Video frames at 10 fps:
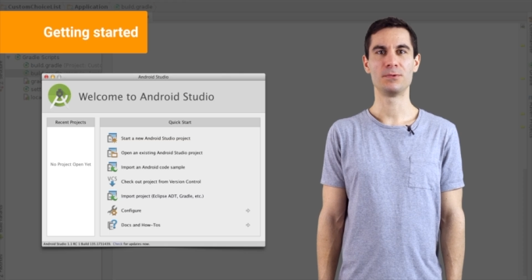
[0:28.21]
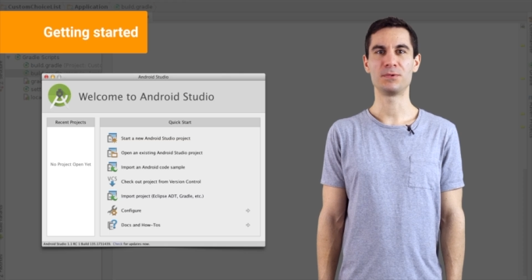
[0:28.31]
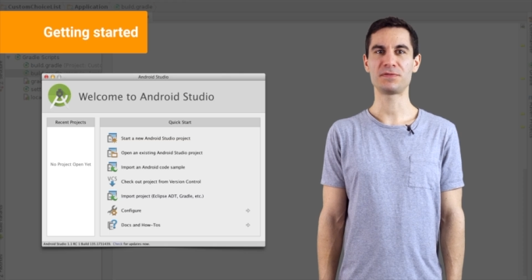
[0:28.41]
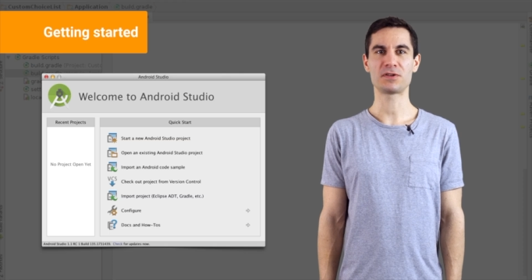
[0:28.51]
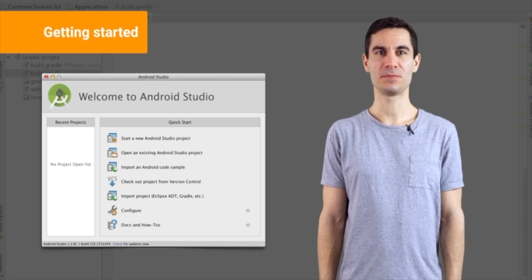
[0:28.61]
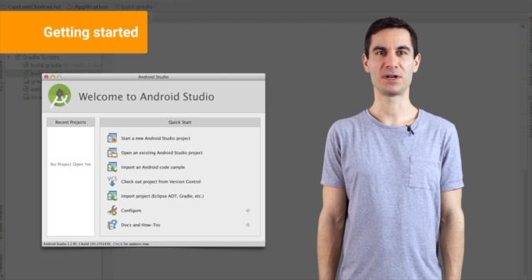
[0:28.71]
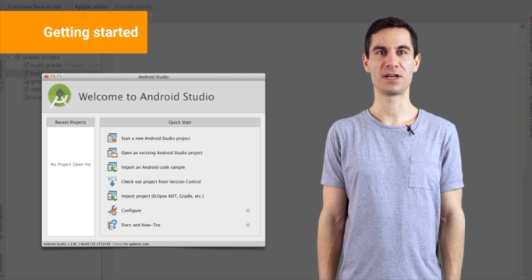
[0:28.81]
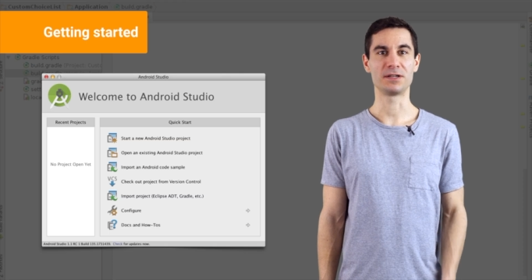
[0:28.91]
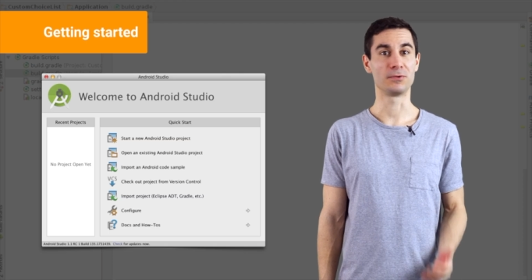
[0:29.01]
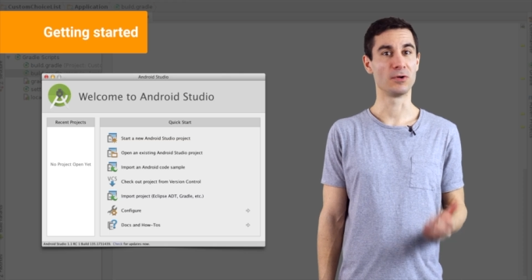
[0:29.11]
We've
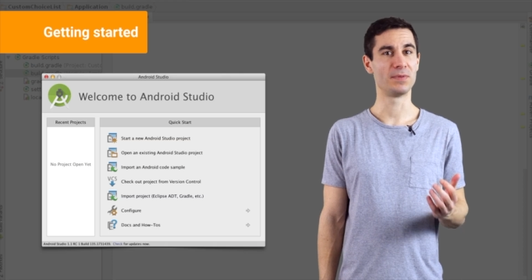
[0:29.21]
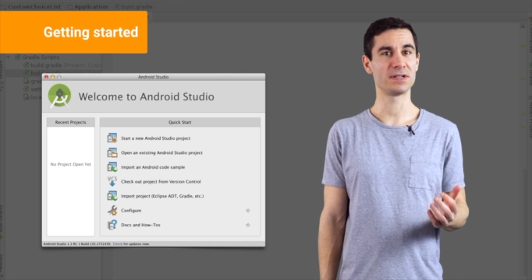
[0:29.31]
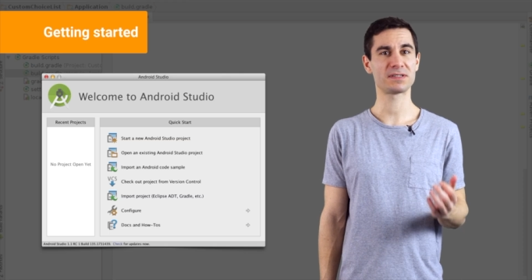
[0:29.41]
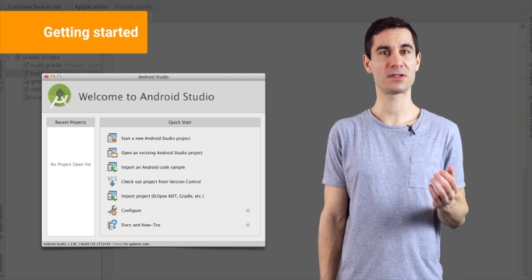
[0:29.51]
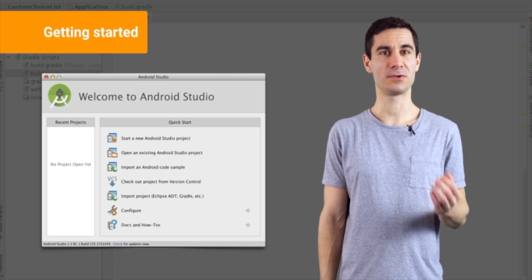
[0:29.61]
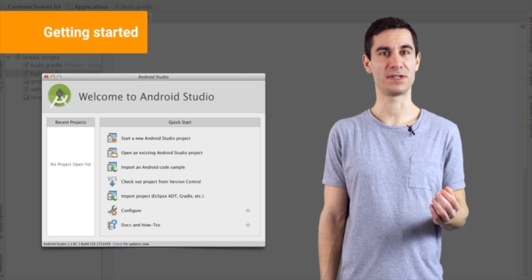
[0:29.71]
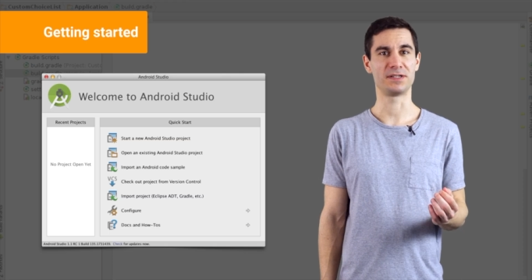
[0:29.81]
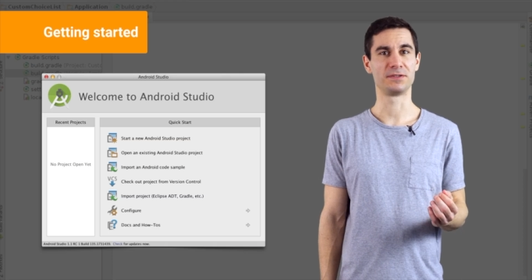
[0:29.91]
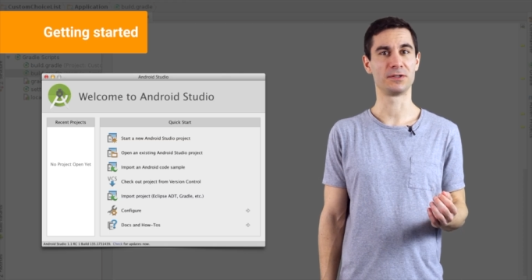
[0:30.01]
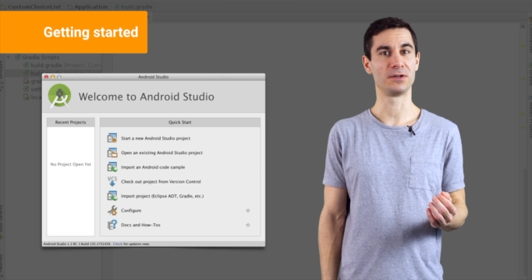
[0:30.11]
combined a robust code
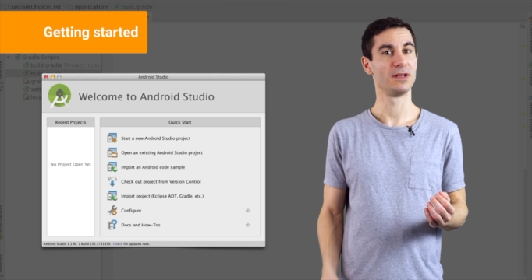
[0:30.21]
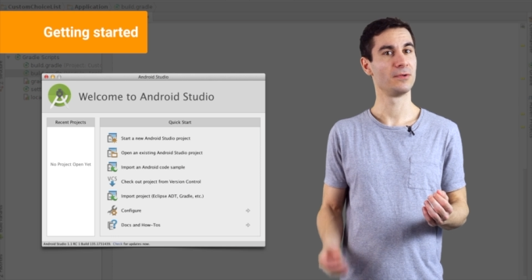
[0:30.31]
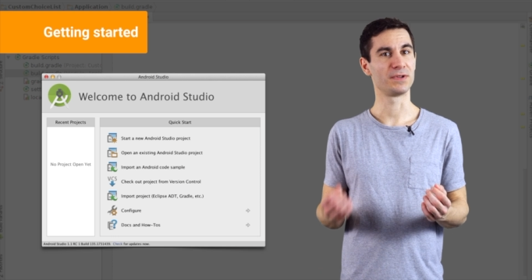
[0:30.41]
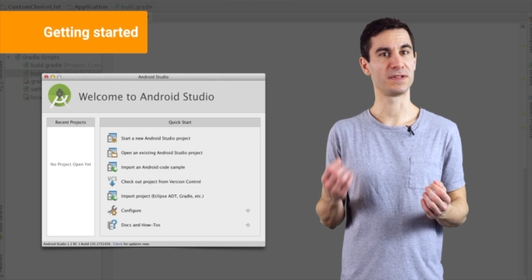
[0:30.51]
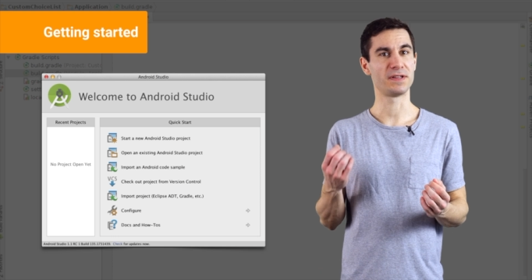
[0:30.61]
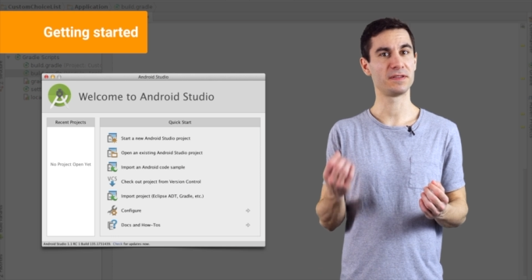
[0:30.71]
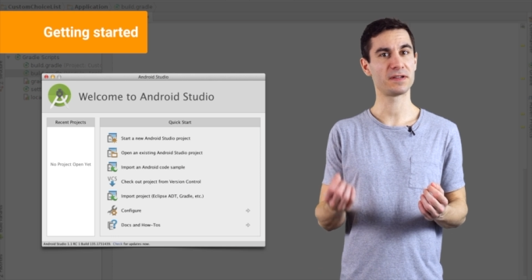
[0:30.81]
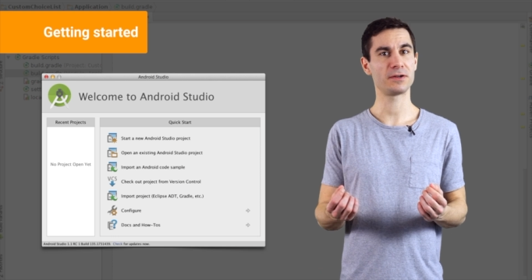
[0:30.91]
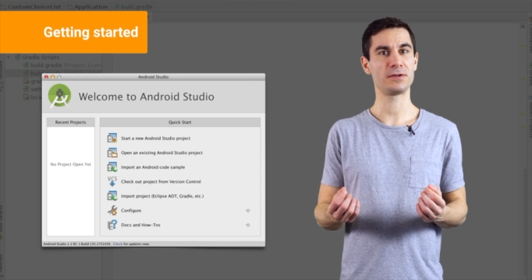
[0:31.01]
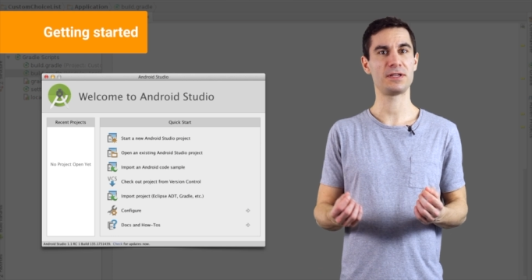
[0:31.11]
editor with an
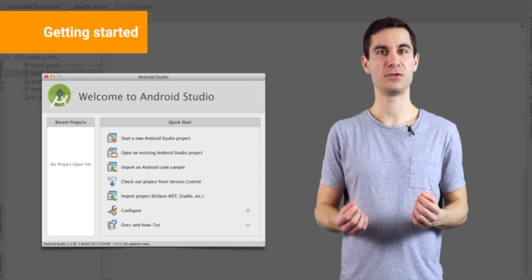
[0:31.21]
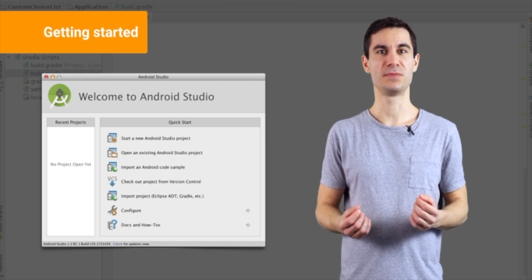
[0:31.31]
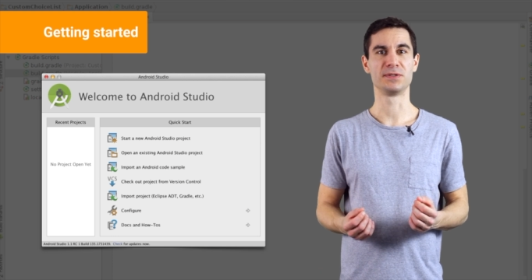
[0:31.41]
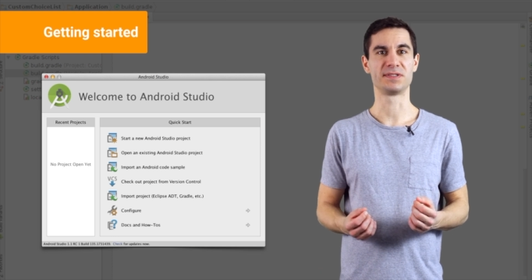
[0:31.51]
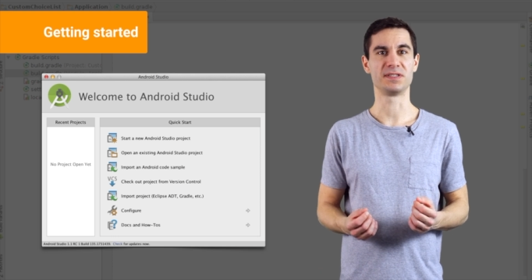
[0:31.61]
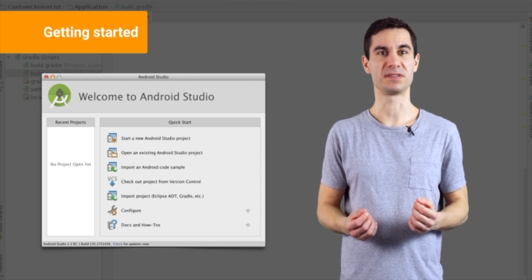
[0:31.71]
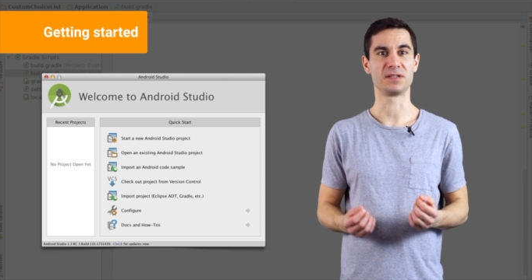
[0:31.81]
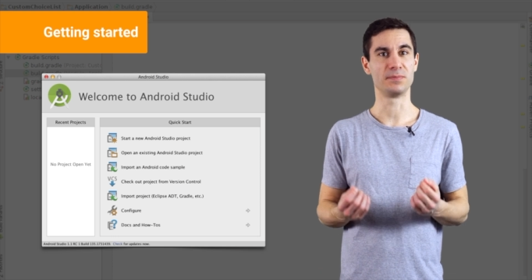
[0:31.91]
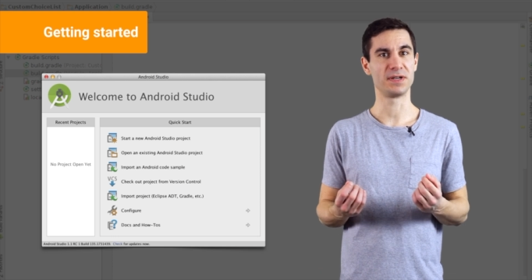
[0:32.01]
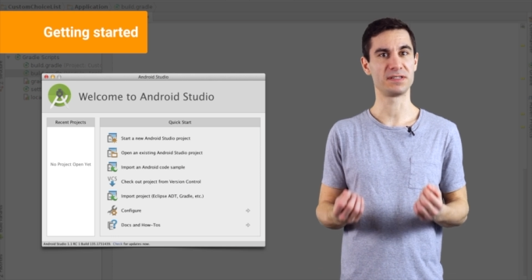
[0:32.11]
entirely new build
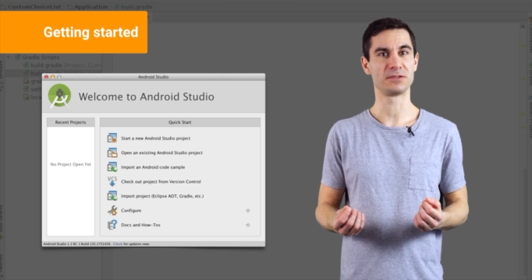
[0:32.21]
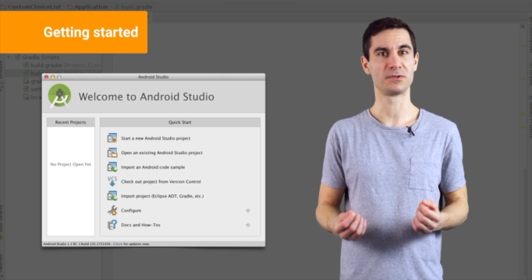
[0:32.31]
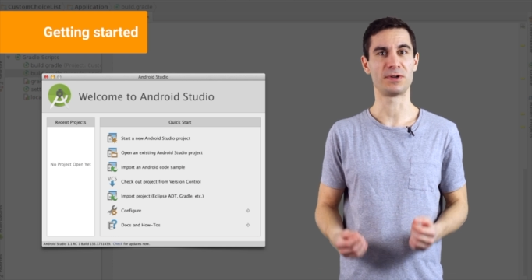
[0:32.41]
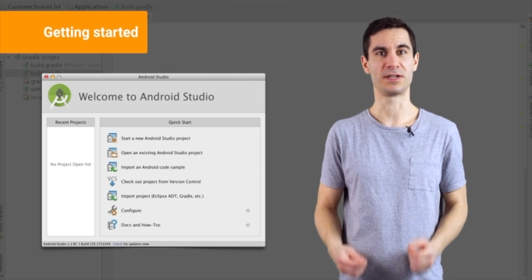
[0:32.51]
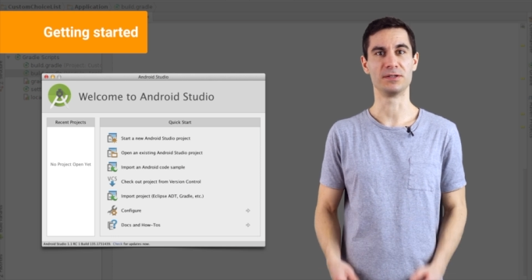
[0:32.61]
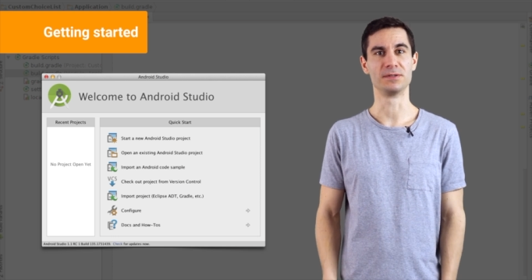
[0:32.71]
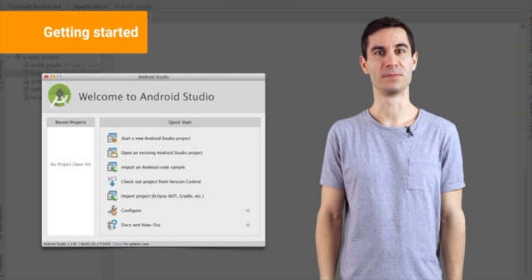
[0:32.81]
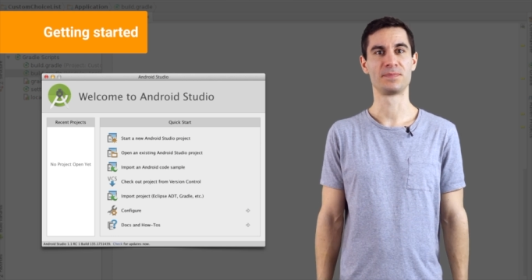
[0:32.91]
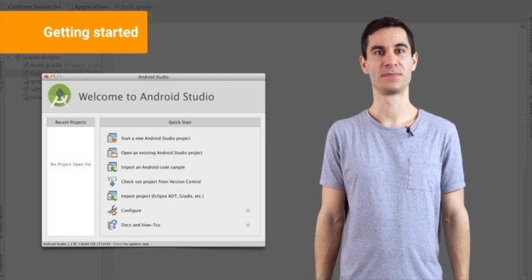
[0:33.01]
system based on Gradle.